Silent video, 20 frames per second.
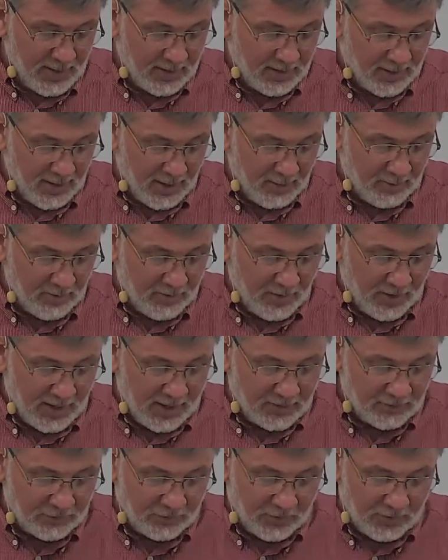not with
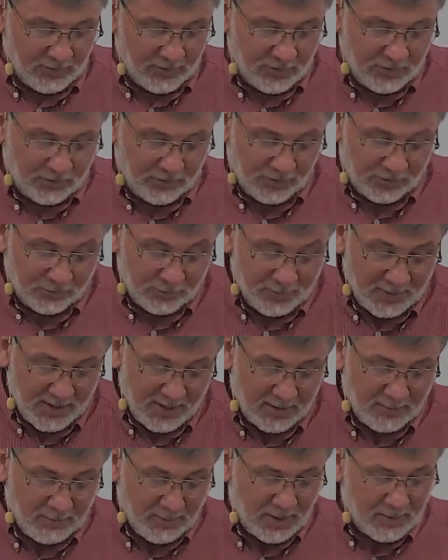eye service as
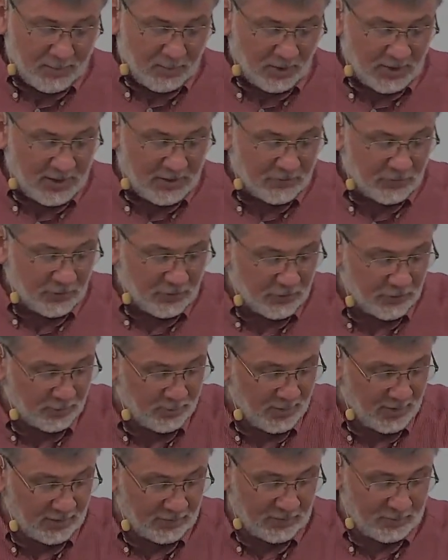men, men pleasers,
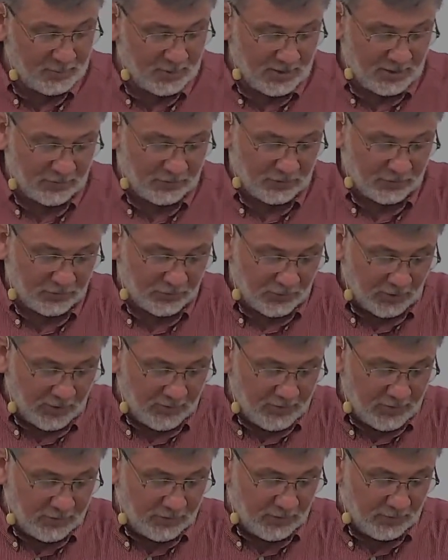but as, but as the
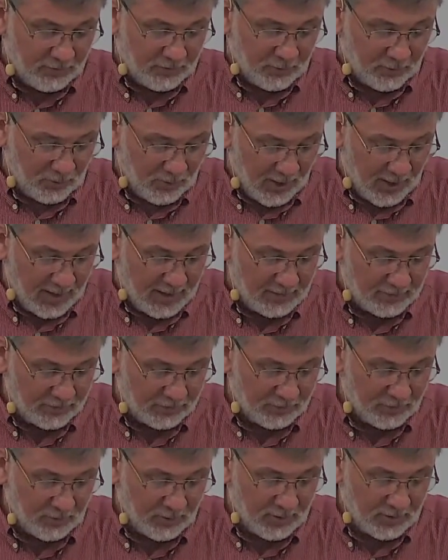servants of
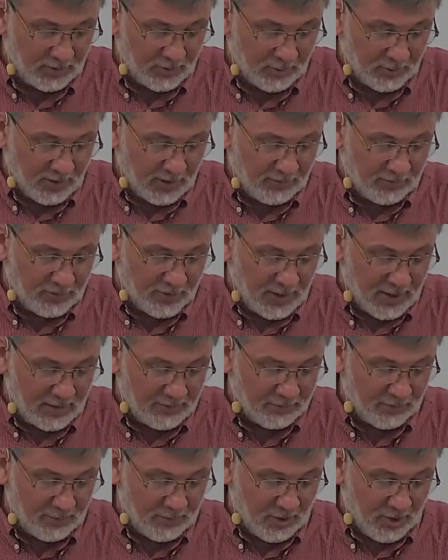Christ, doing the will of
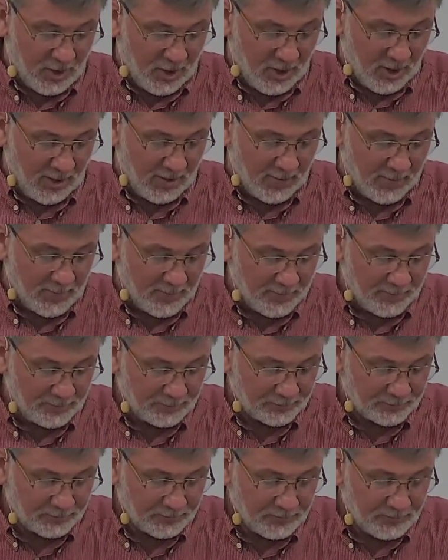God from the heart.
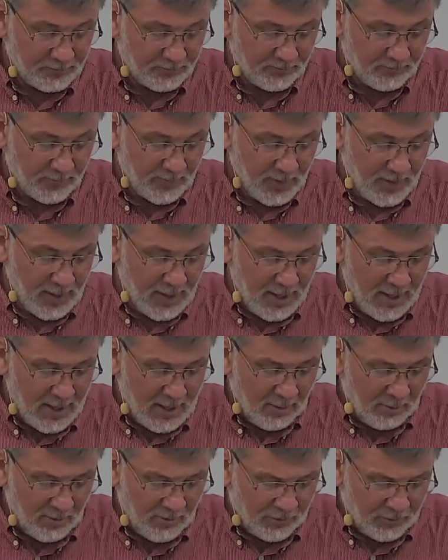
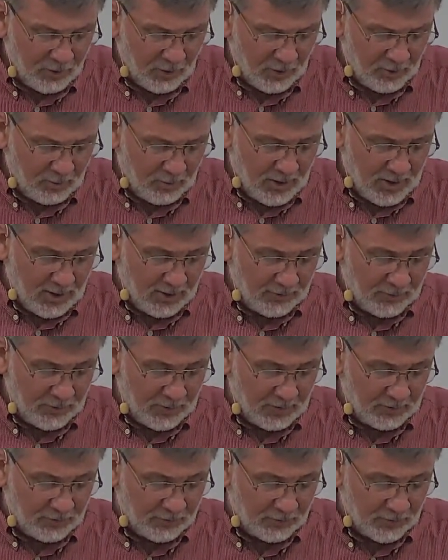With good will,
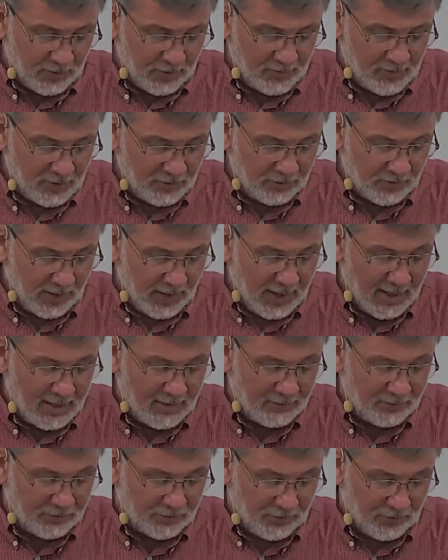doing service
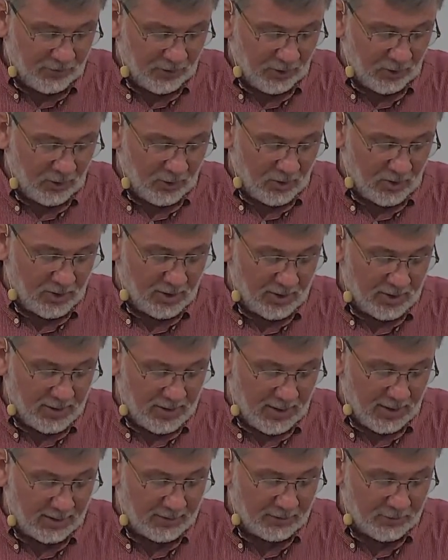as to the Lord and
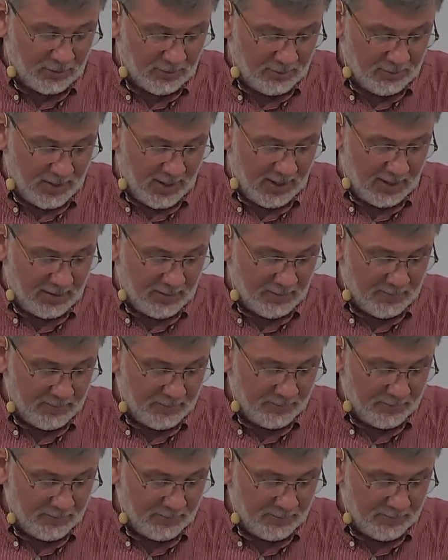not to men,